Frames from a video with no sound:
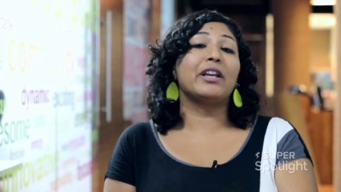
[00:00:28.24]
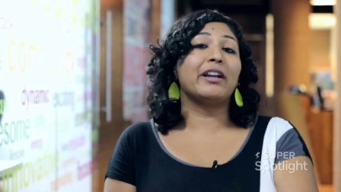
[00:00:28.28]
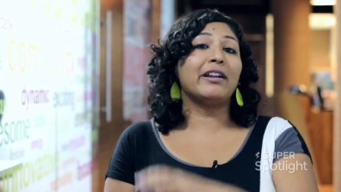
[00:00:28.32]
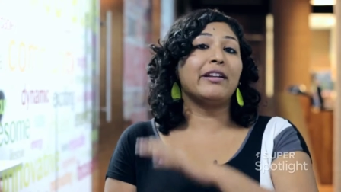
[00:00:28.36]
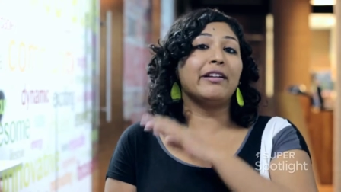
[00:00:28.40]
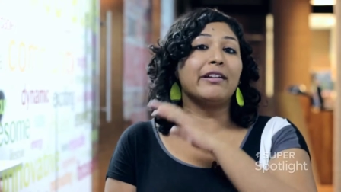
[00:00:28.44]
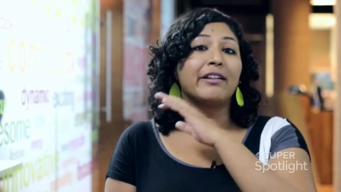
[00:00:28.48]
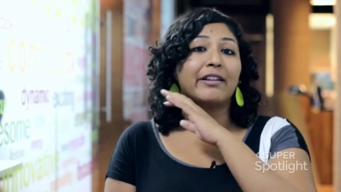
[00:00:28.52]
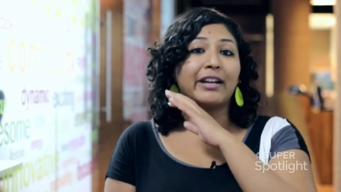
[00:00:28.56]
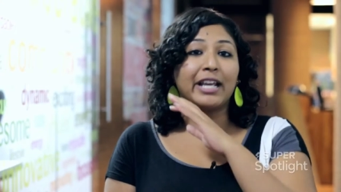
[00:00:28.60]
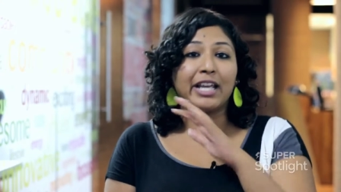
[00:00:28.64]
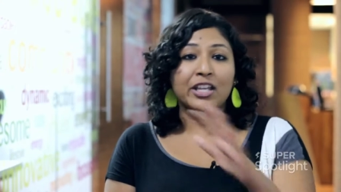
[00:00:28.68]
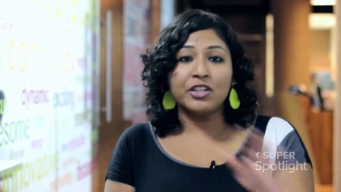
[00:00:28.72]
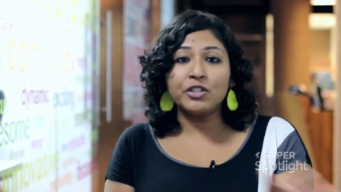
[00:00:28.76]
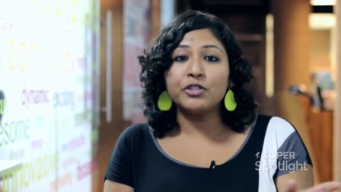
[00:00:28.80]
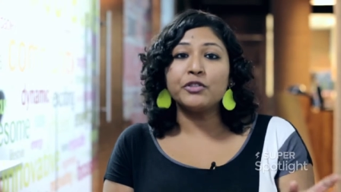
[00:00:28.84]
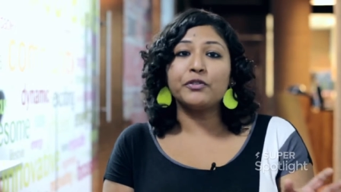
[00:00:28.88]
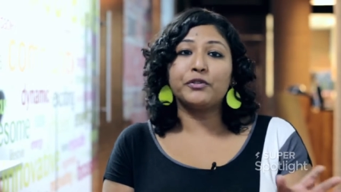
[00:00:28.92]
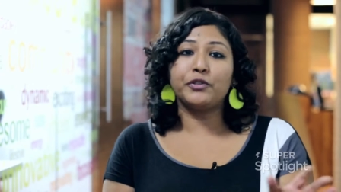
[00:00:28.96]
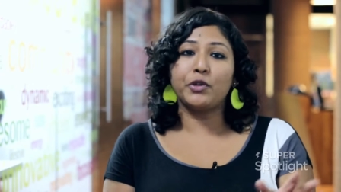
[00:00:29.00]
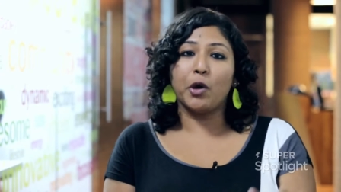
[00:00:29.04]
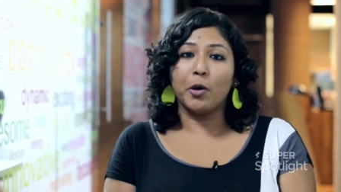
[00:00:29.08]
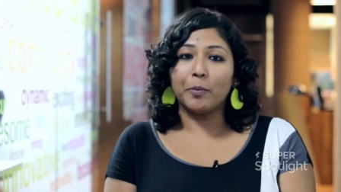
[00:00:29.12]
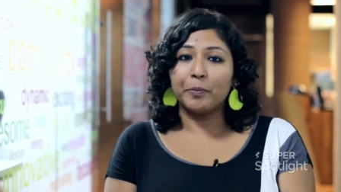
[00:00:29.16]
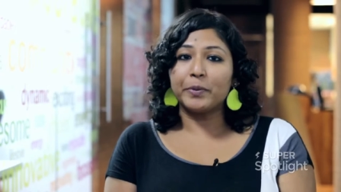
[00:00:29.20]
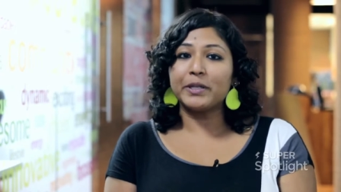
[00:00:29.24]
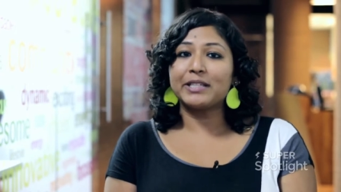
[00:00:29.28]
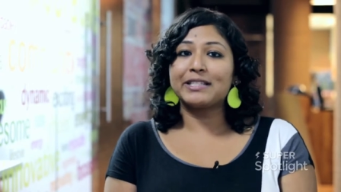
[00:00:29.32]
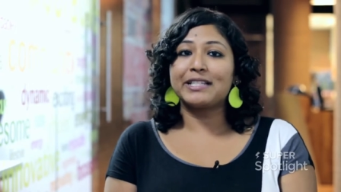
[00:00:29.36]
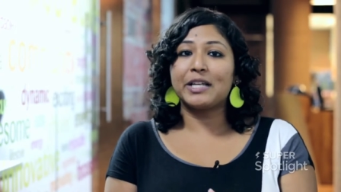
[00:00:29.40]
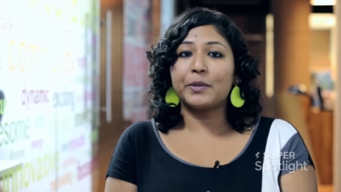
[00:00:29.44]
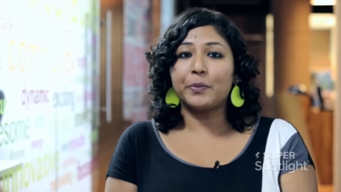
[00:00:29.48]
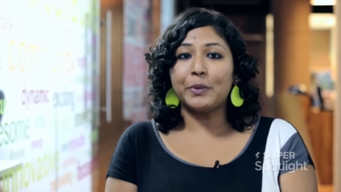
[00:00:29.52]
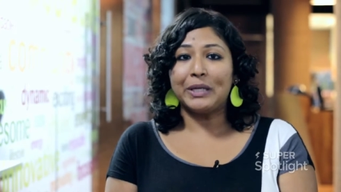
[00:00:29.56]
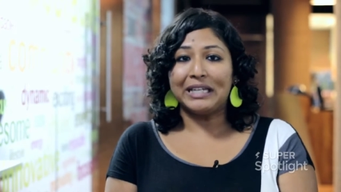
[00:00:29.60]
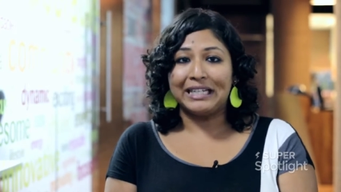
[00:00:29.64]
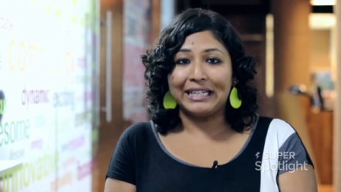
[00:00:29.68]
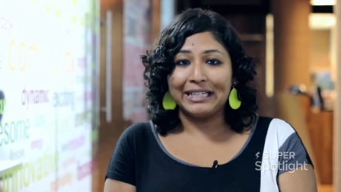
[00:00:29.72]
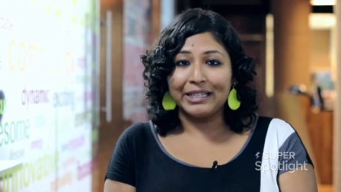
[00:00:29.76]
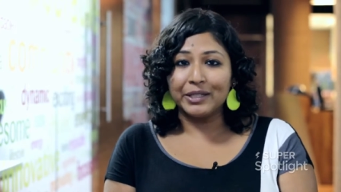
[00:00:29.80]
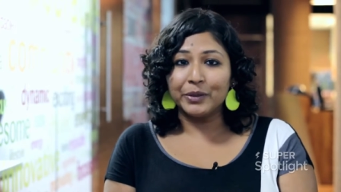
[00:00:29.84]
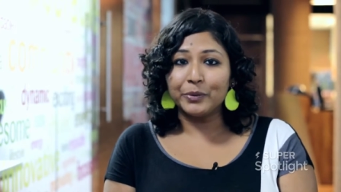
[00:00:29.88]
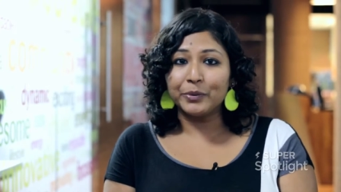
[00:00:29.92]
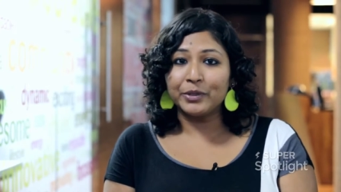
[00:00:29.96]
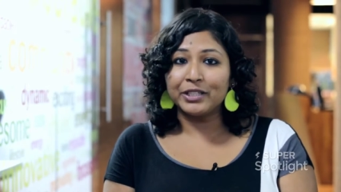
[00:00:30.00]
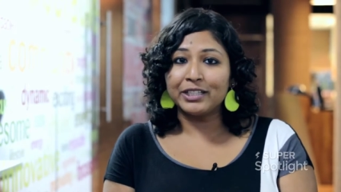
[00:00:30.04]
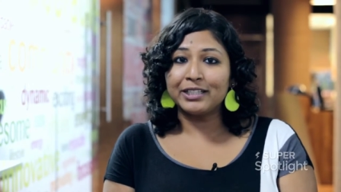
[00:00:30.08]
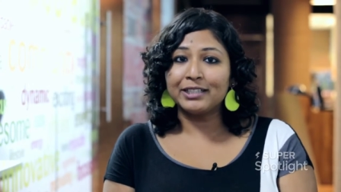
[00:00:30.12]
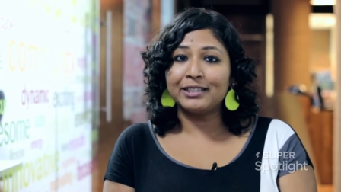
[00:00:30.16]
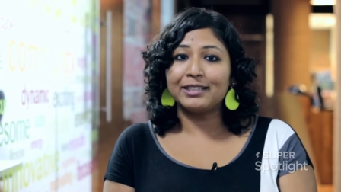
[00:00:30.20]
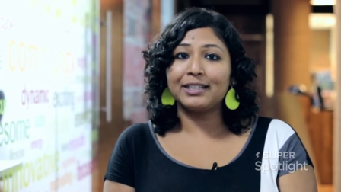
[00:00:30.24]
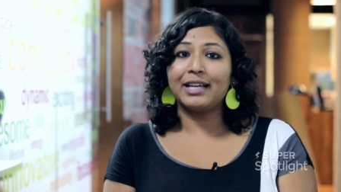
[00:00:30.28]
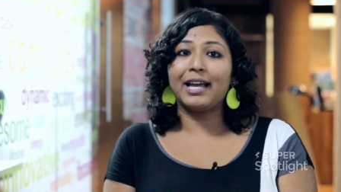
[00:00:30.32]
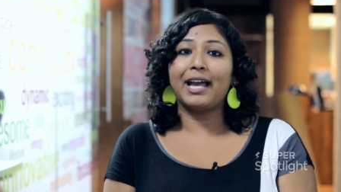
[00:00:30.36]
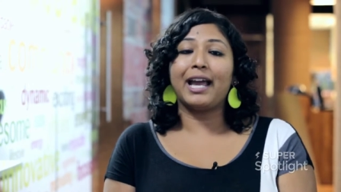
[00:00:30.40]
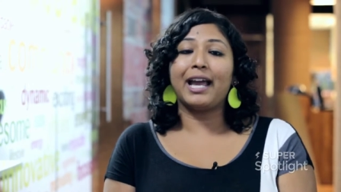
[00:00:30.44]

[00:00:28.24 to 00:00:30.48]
there are a range of topics that we deal with,